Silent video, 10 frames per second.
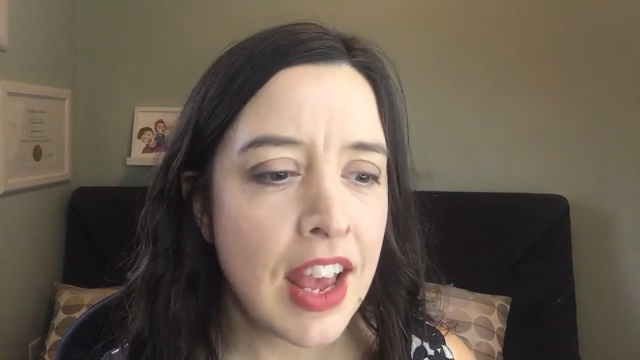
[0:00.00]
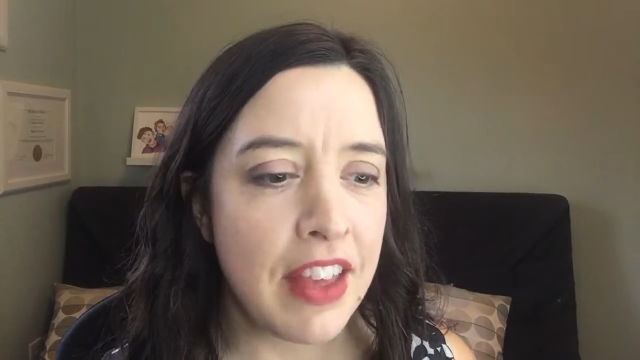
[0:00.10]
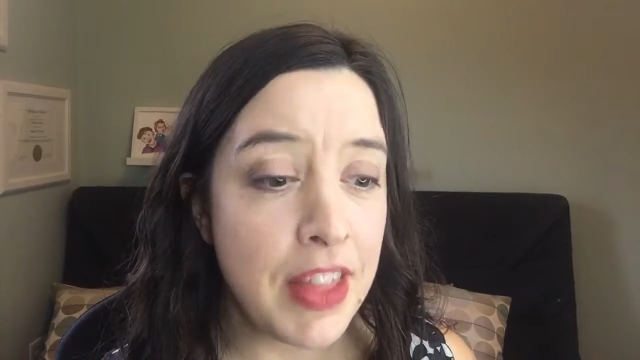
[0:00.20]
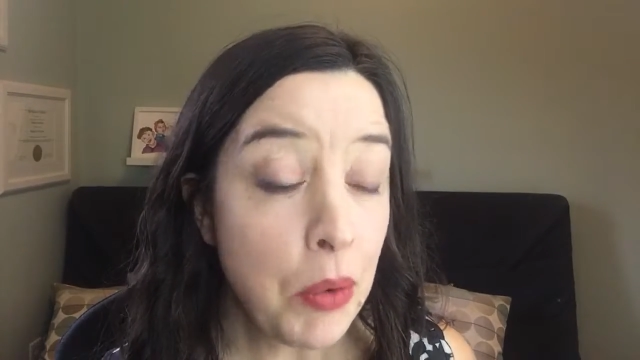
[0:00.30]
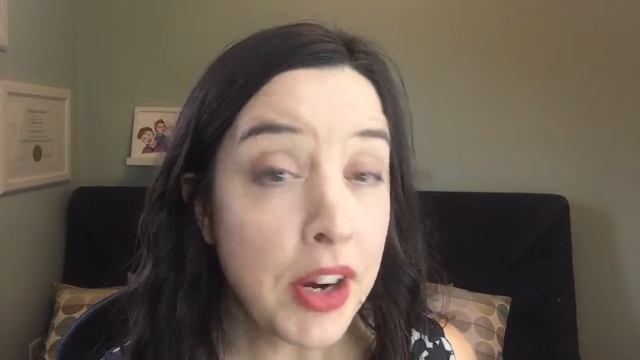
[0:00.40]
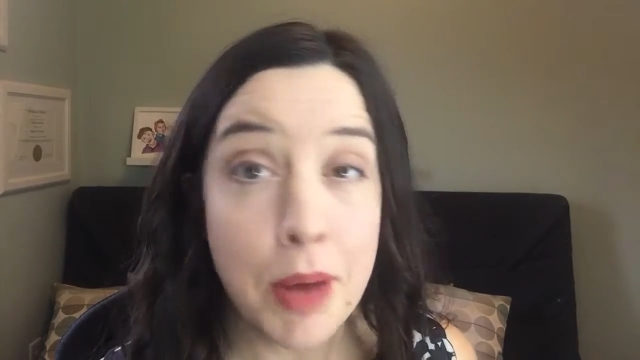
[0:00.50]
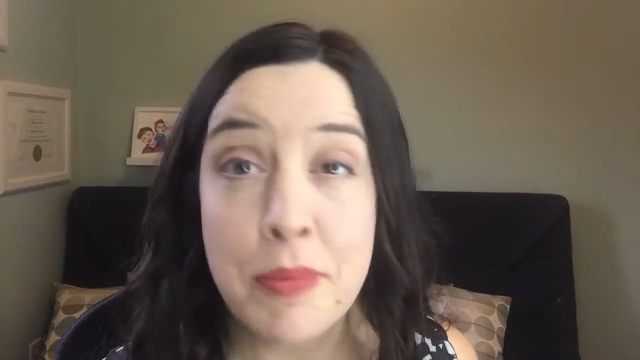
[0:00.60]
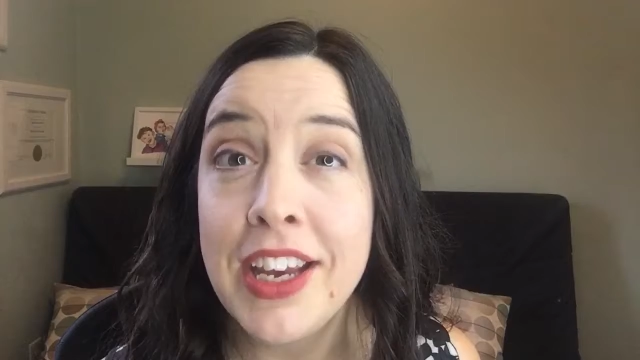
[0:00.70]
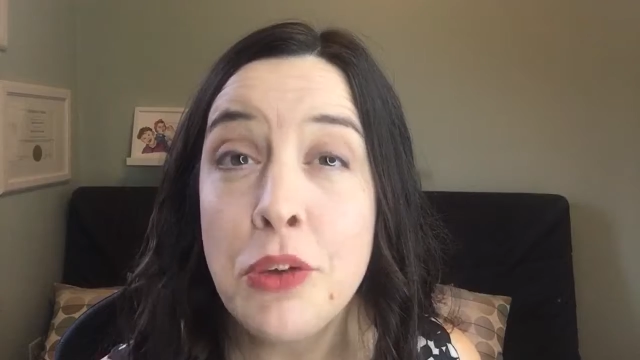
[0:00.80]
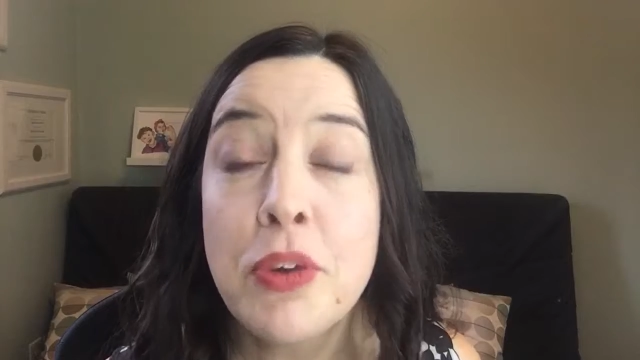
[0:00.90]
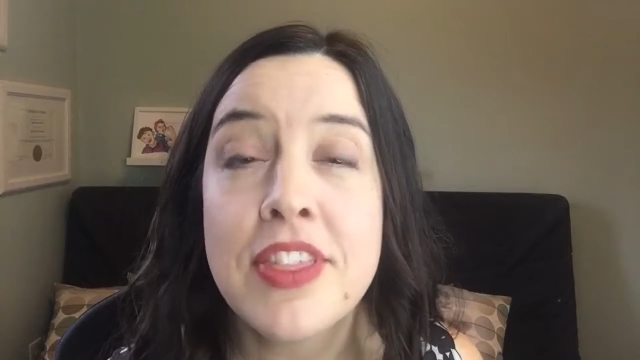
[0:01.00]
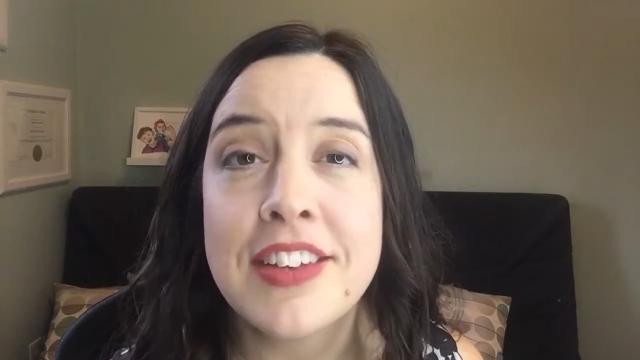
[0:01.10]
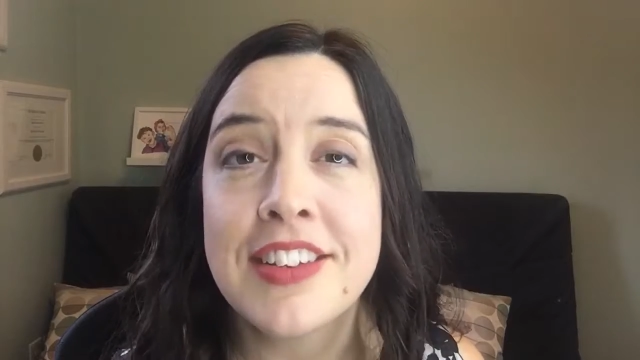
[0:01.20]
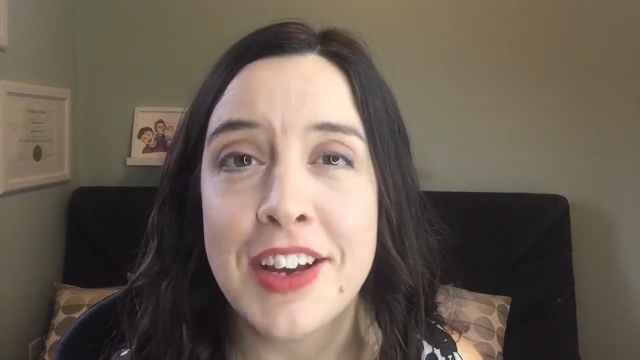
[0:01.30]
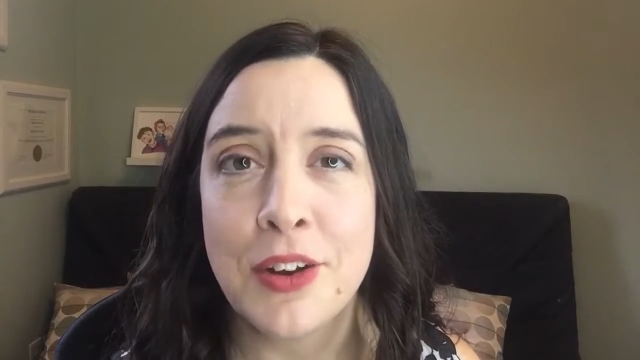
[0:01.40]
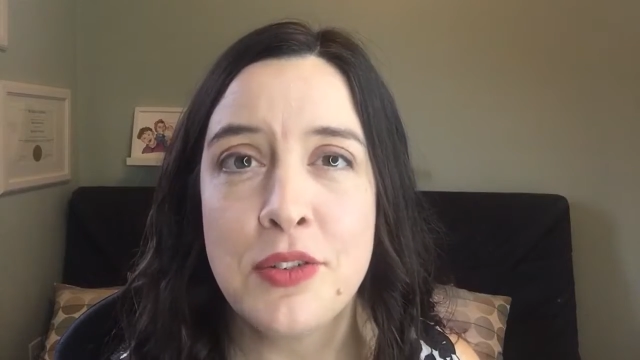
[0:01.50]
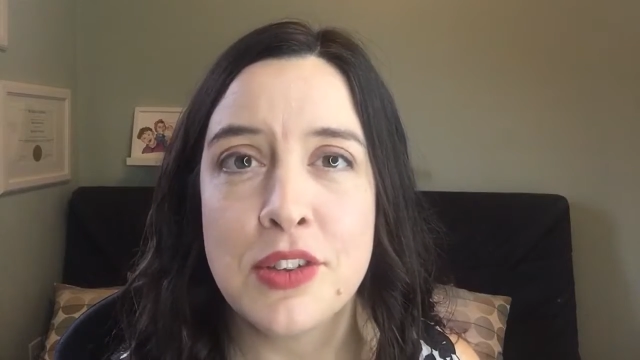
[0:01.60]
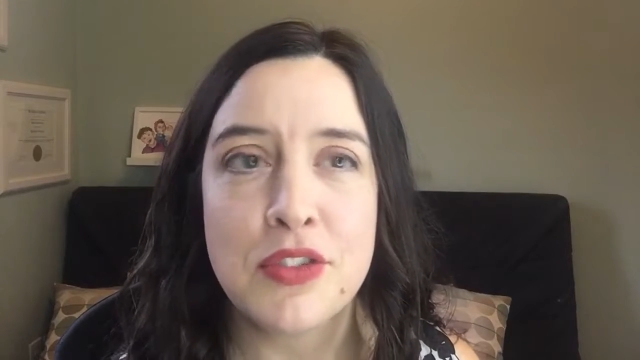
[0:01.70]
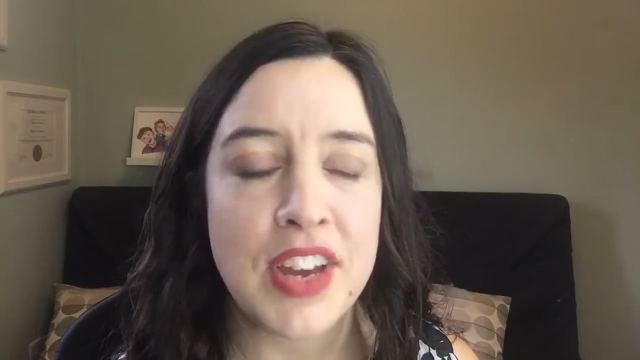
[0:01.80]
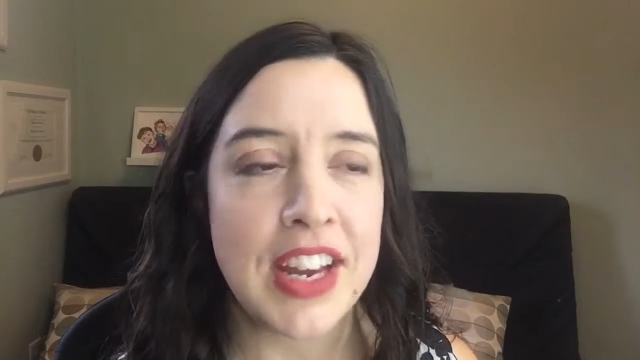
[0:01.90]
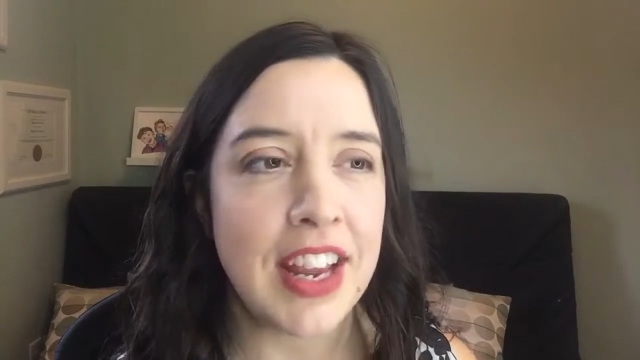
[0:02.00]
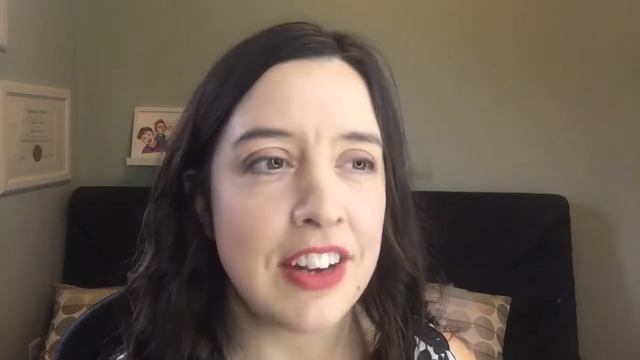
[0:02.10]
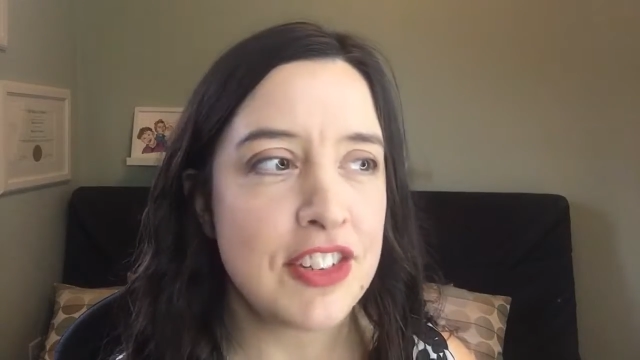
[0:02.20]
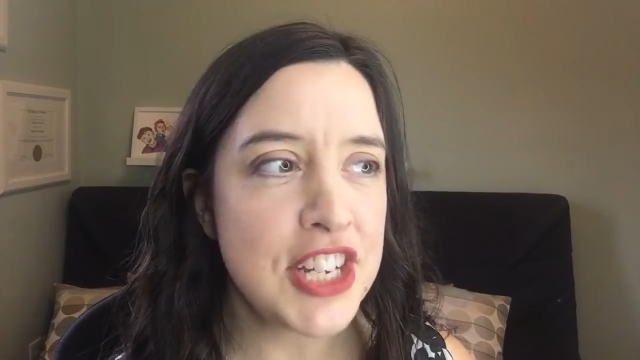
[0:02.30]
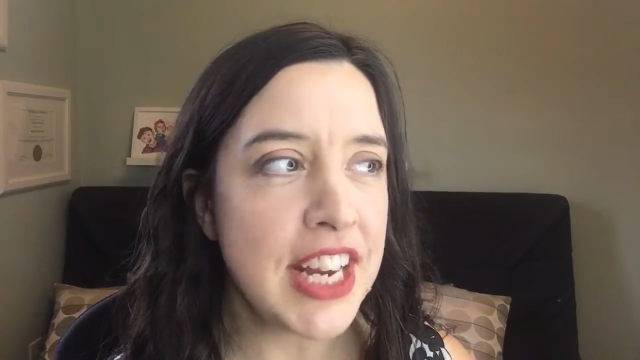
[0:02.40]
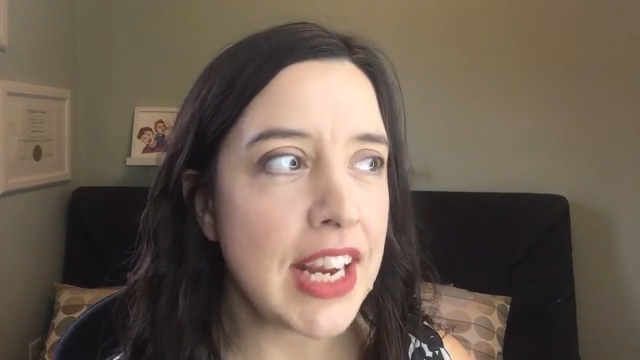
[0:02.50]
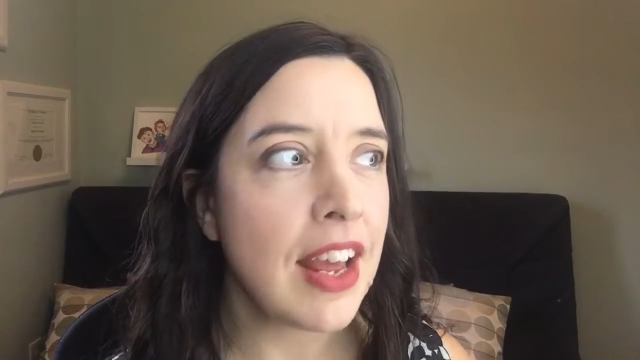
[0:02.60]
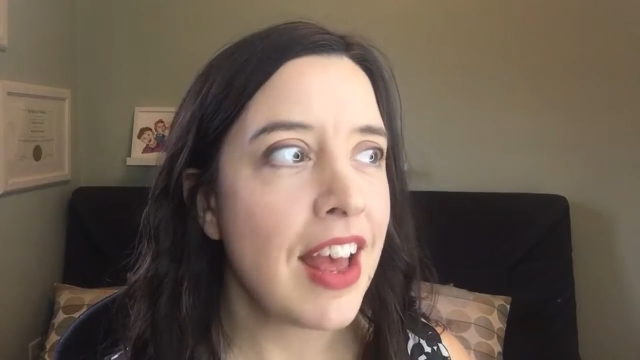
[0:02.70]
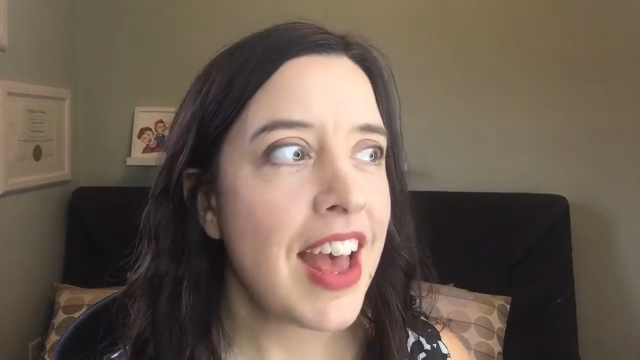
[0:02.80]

and they were coming in with the diagnosis of ADHD,